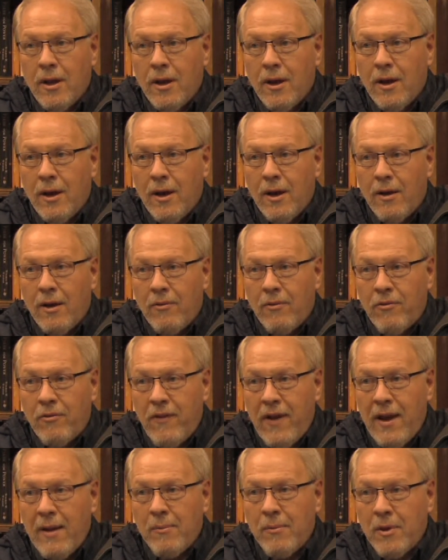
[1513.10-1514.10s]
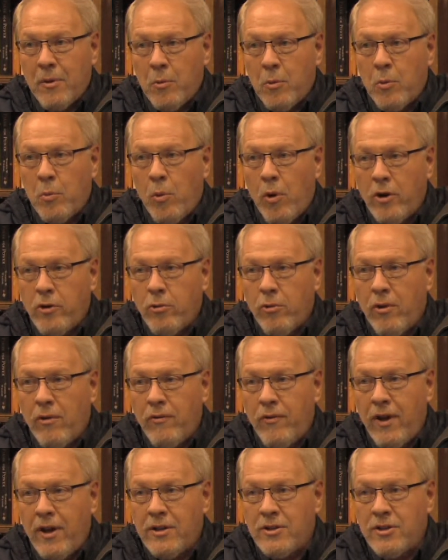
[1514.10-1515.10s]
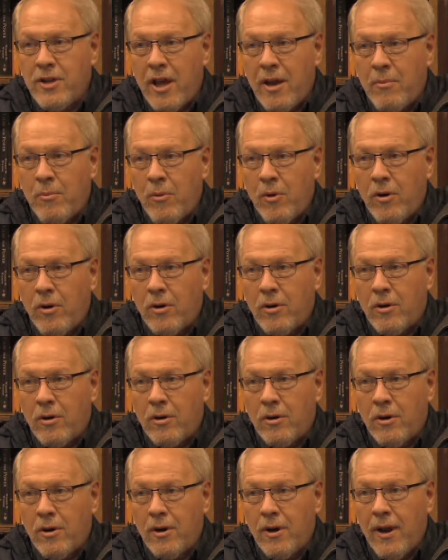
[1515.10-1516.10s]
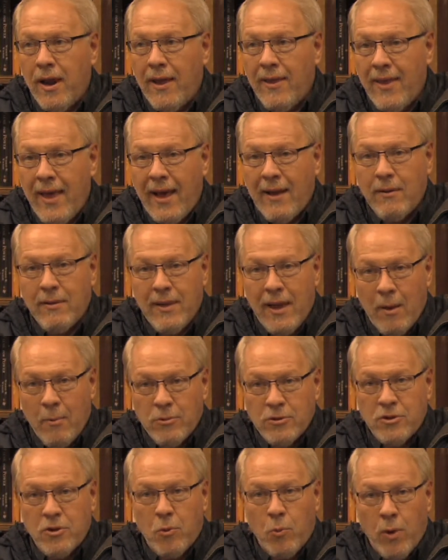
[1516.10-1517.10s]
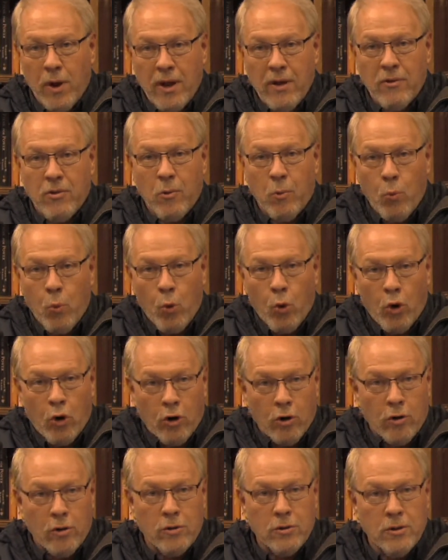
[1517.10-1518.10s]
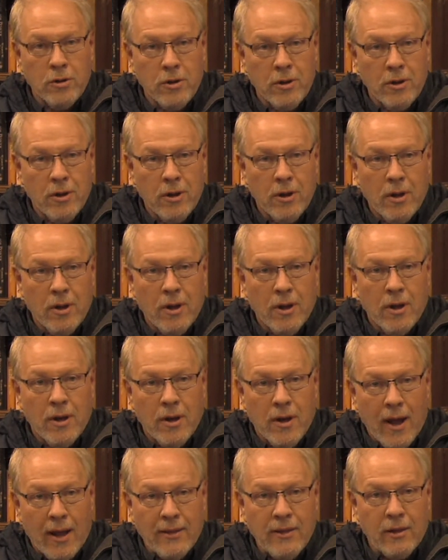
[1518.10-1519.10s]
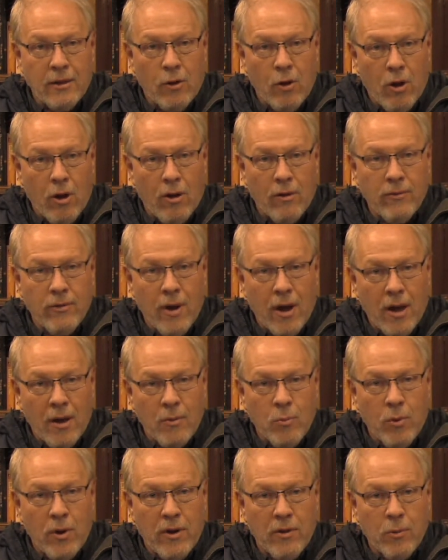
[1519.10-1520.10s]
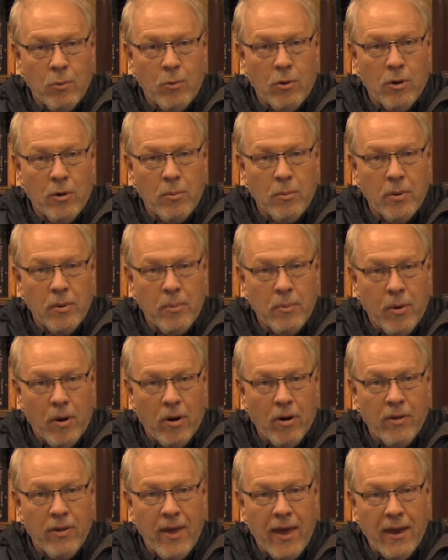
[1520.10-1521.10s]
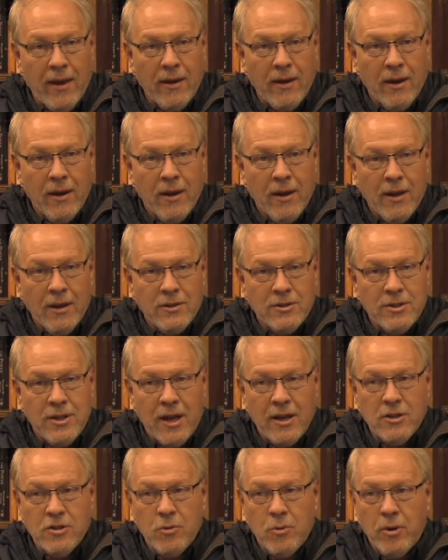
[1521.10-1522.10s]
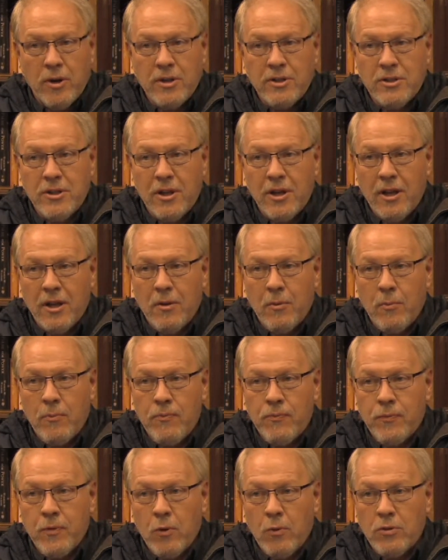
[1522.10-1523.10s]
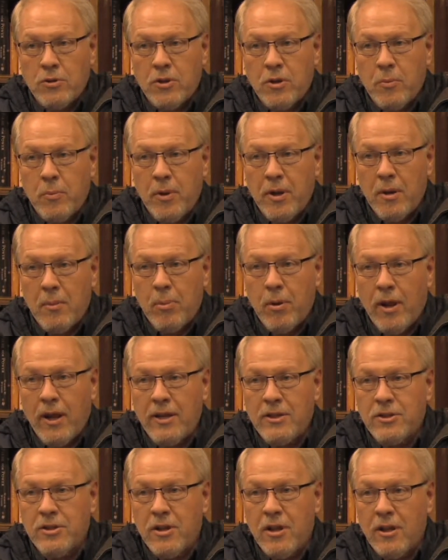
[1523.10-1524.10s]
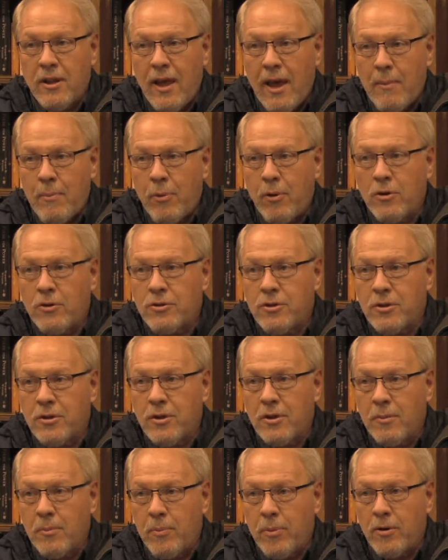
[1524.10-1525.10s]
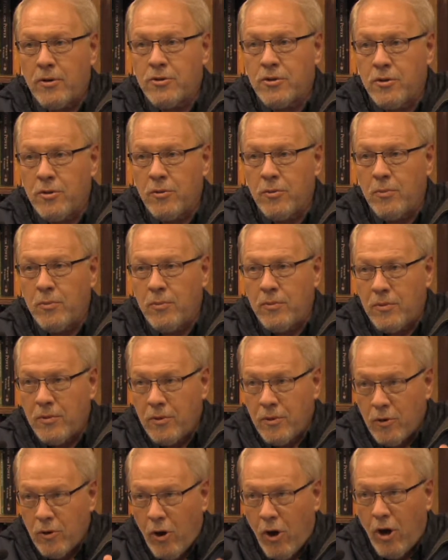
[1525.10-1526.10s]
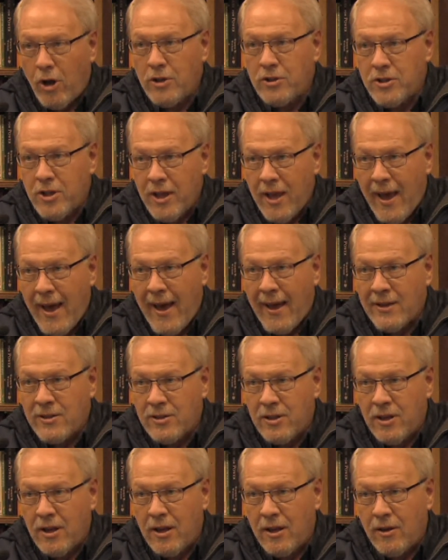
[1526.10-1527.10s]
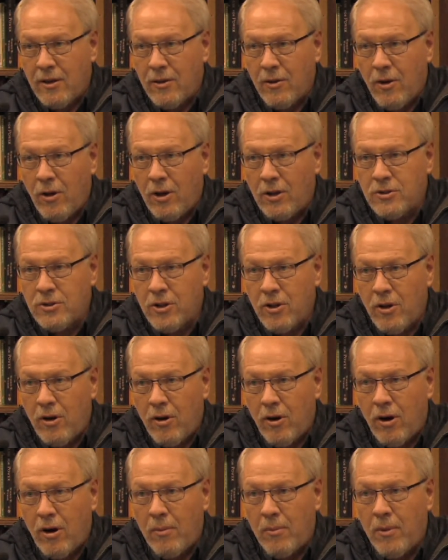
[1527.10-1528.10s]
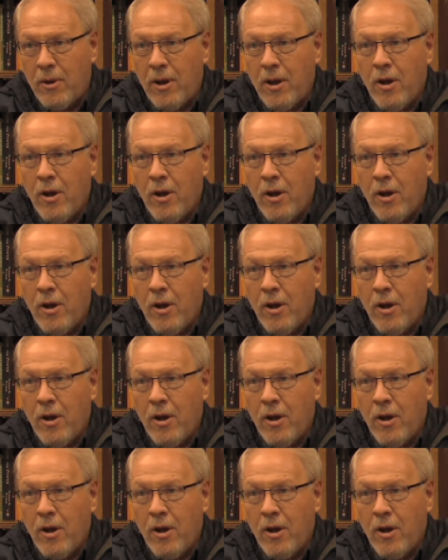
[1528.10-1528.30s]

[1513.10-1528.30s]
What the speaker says: family would want to avenge that murder, and that was the way of the world, not the law of God, way of the world. But part of that sanctuary city was to be a place that the person who caused the accident, caused the harm,